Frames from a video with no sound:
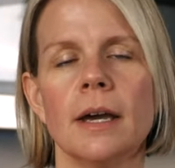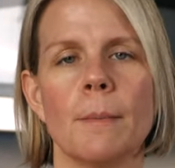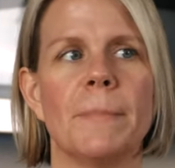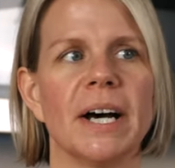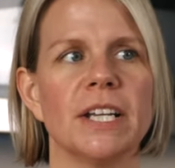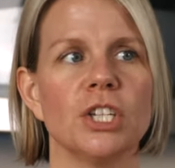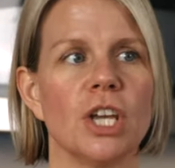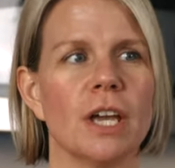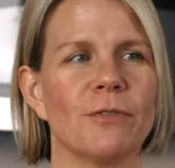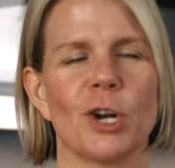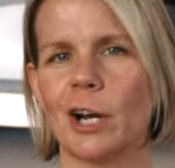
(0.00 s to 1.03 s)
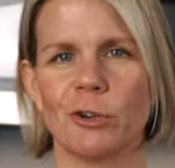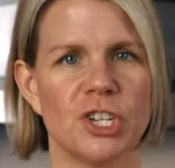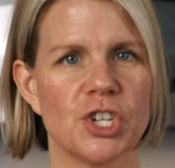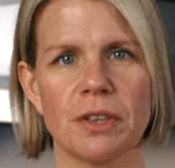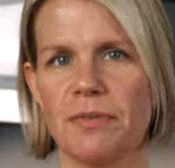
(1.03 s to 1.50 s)
But if you're not a
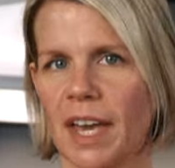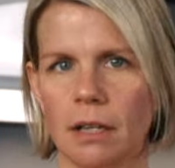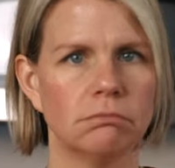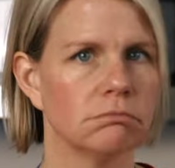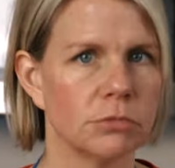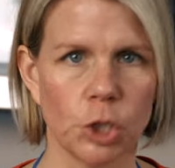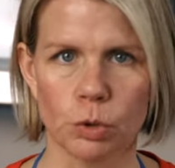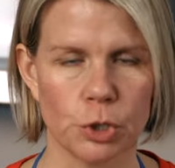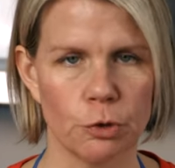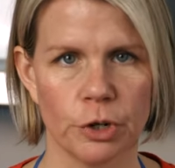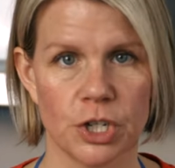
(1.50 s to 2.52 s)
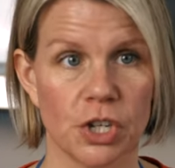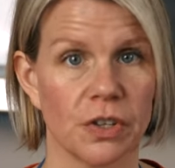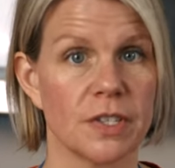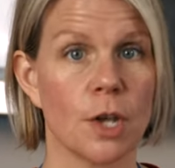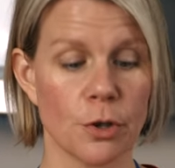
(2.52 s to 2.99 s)
green chili fan, don't do green chilies.